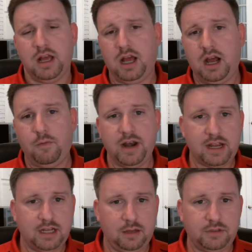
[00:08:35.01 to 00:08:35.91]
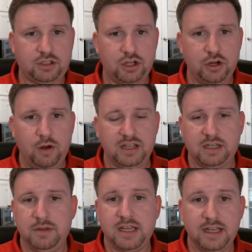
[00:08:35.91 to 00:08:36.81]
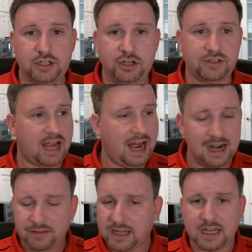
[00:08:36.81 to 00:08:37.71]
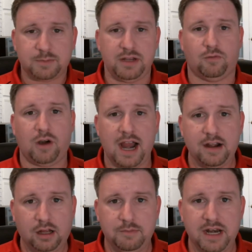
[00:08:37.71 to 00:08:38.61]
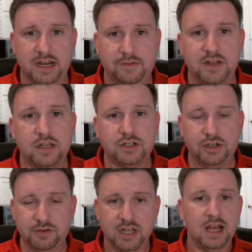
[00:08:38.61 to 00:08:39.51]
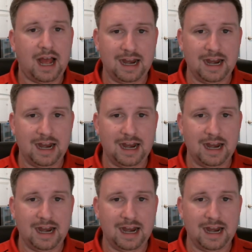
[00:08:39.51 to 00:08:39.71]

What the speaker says: when it comes to some of the issues, I think he's been right on many of the issues.